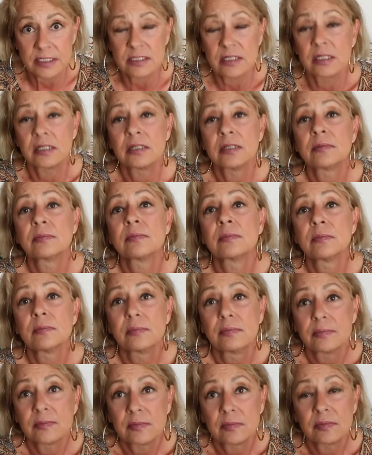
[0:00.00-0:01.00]
What?
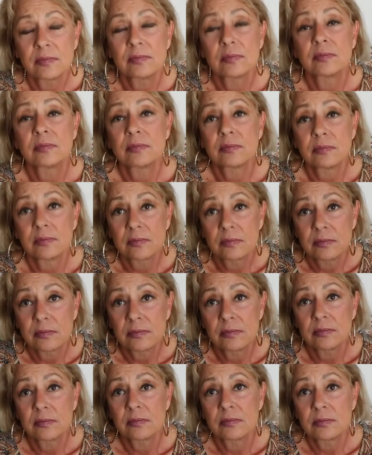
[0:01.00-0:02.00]
But,
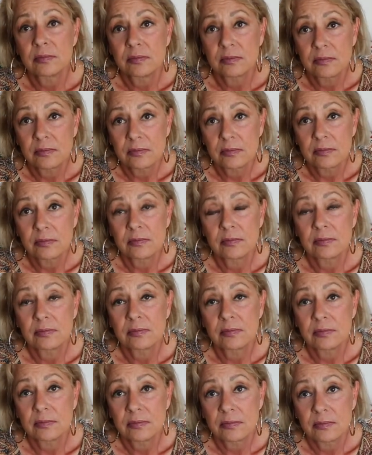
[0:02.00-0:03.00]
you know,
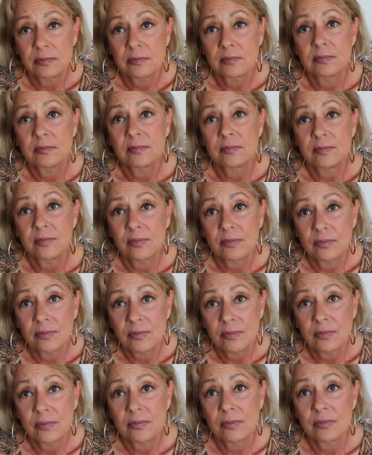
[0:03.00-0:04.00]
amazing. And you've
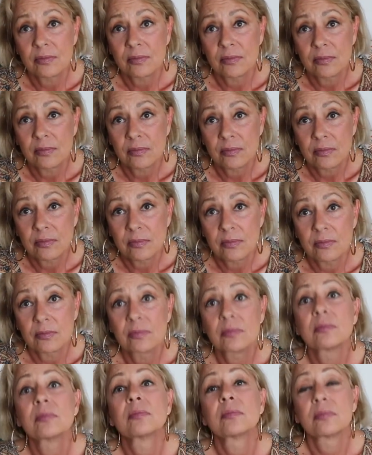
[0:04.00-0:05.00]
served a lot of time in
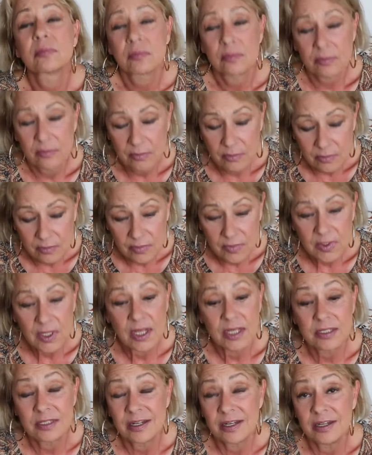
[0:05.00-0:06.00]
prison, too.
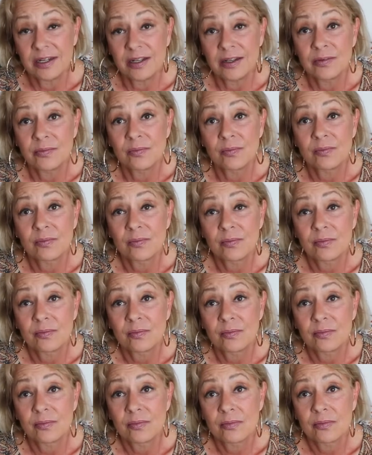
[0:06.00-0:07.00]
Yes, and it's one thing that I
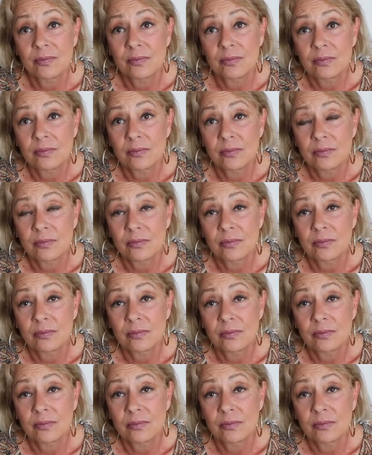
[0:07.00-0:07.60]
feel